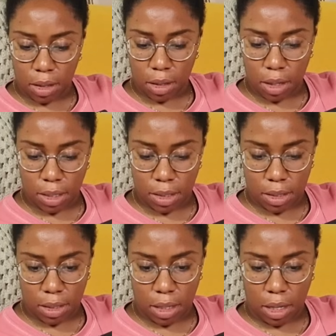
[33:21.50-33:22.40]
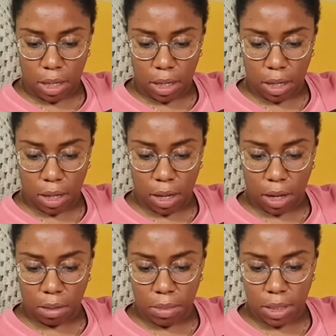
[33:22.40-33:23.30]
Let's see
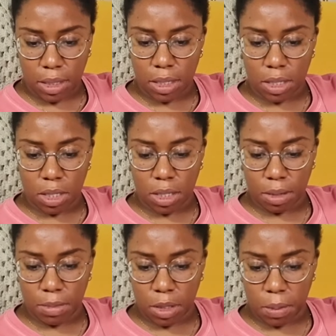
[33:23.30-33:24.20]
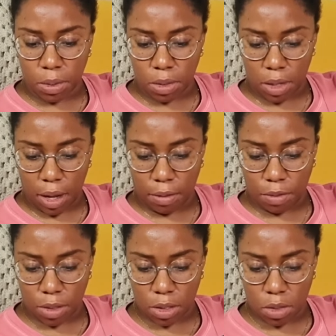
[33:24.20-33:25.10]
how many stitches I'm supposed to have
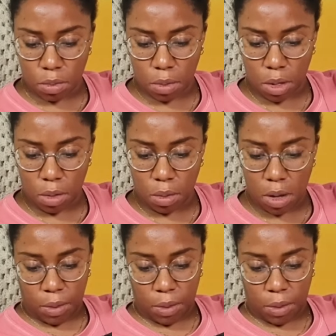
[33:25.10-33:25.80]
for this row.